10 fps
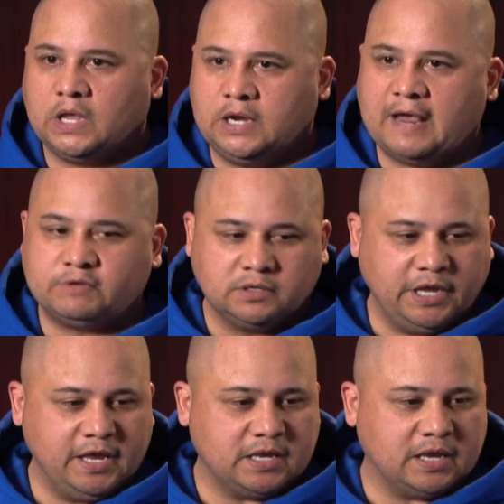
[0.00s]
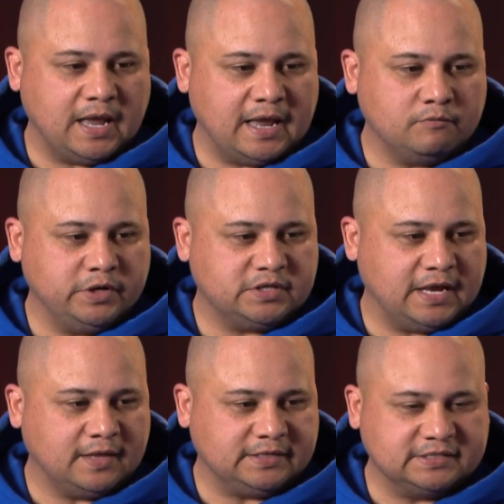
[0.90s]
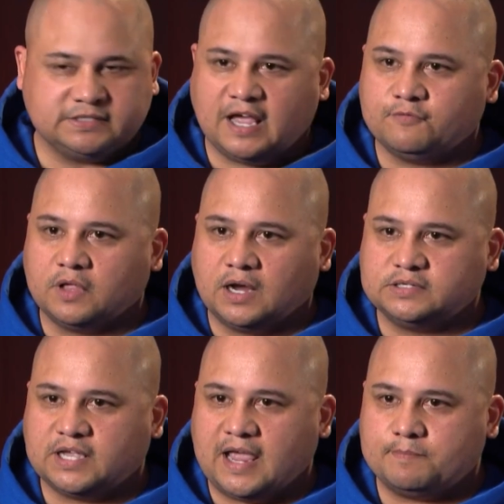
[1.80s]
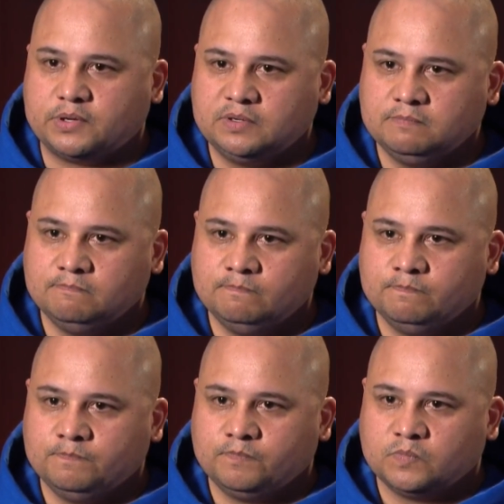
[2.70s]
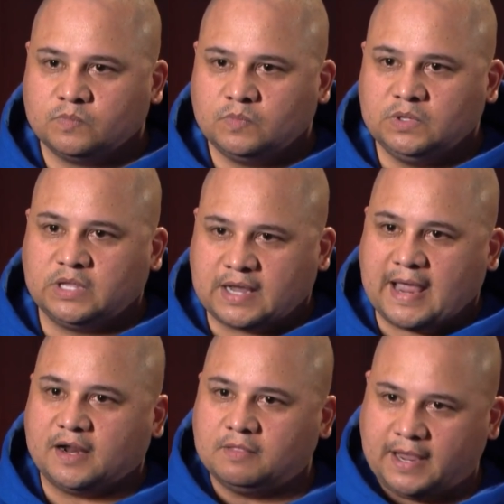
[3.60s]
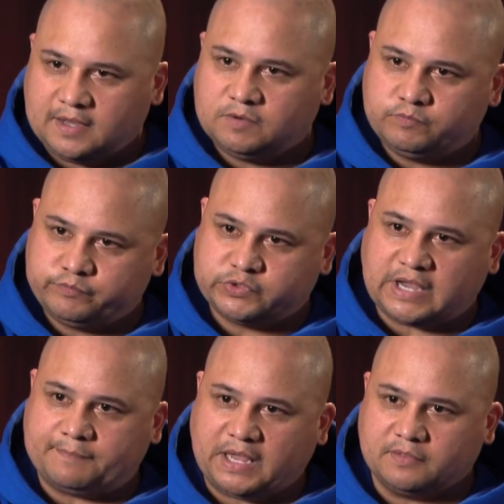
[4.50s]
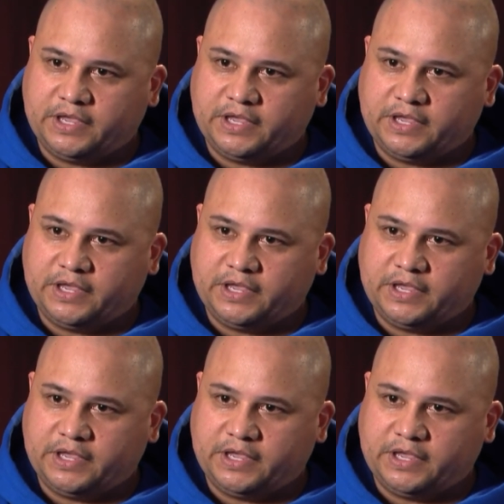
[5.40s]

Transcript: It'd have a leak, and we take like this Teflon tape to kind of like stop that